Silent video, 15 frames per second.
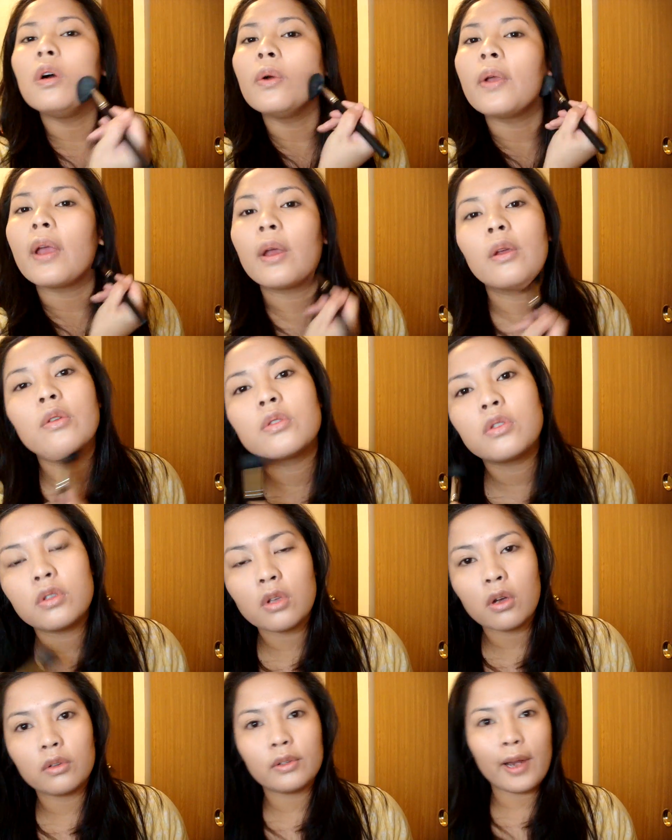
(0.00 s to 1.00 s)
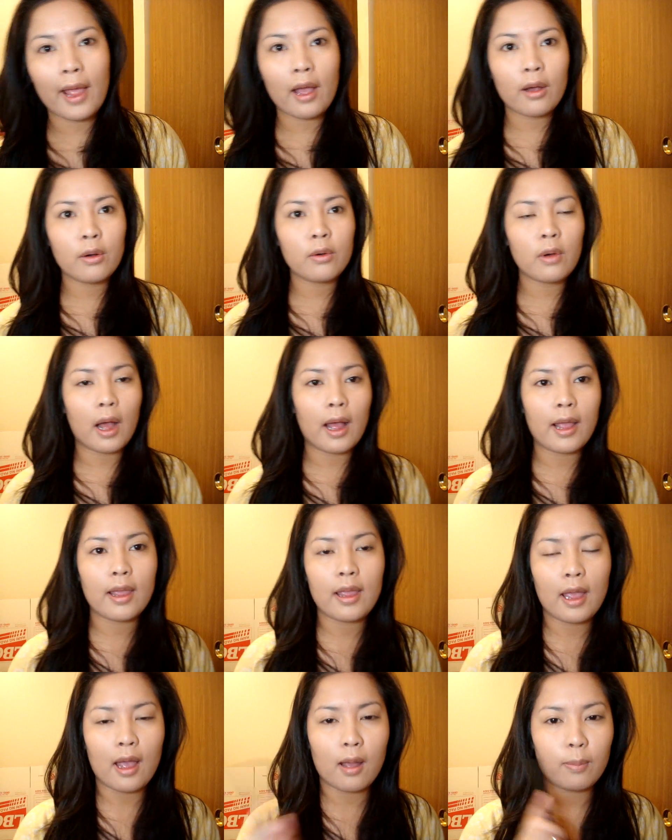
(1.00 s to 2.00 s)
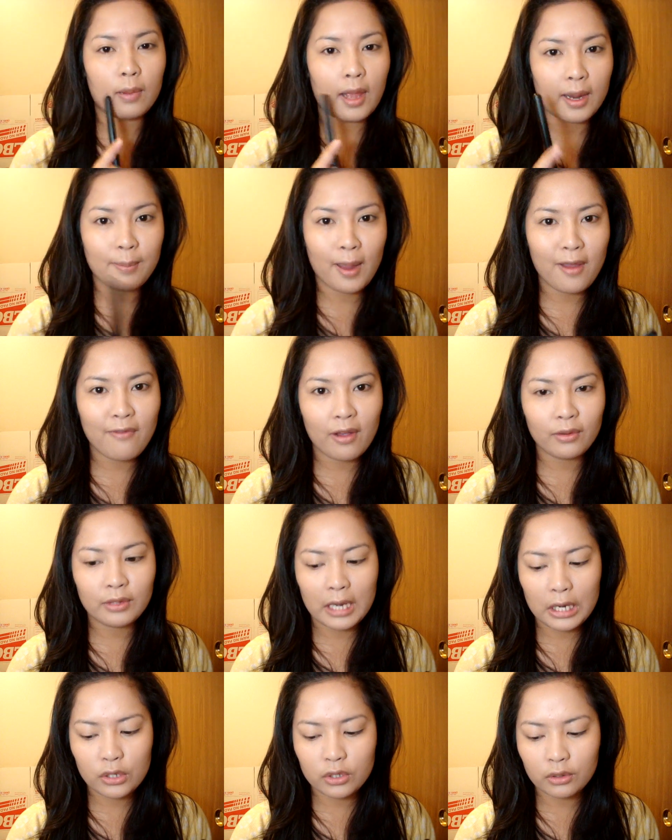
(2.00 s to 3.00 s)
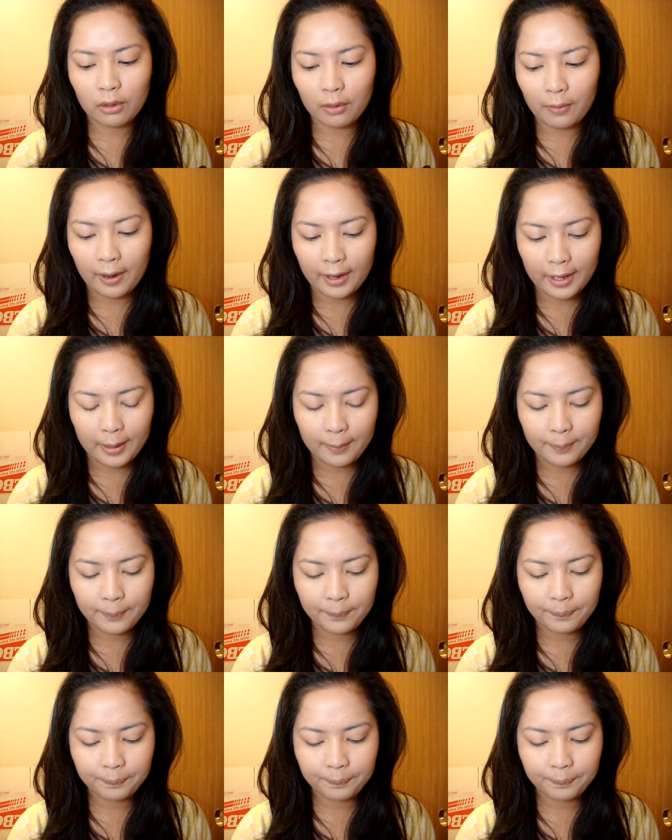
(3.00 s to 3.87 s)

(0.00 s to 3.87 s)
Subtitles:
Okay, so now I applied my foundation already.